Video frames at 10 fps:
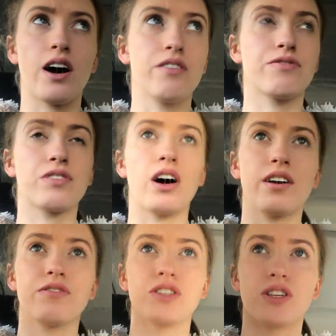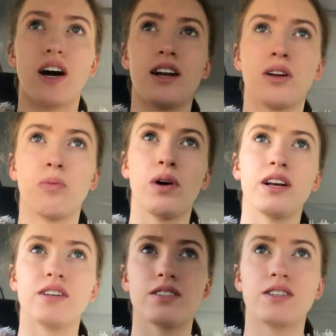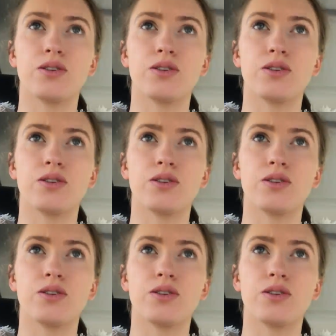I've kind of decided when he's